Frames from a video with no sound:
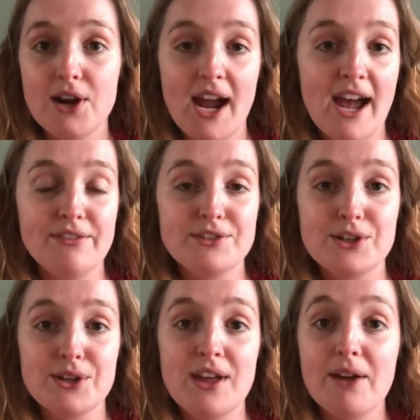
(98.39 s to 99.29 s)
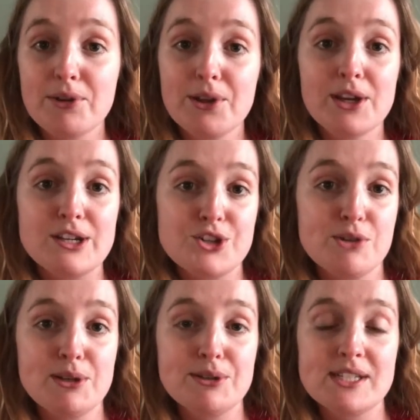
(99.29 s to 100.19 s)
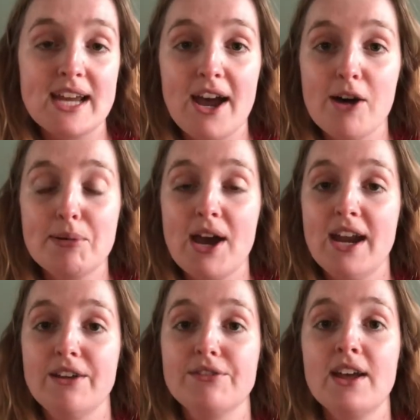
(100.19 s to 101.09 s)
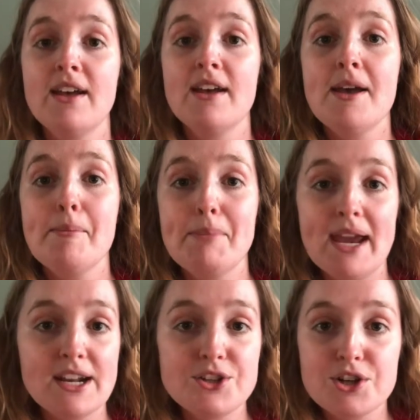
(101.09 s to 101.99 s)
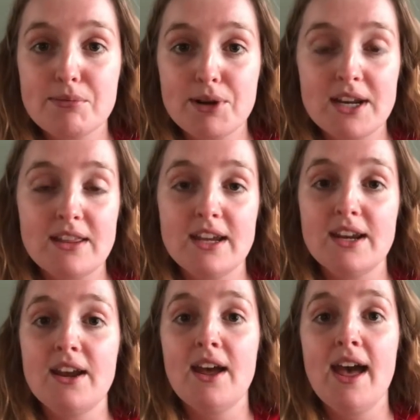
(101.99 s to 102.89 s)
after, that really contributes to help kind of manage your breathing,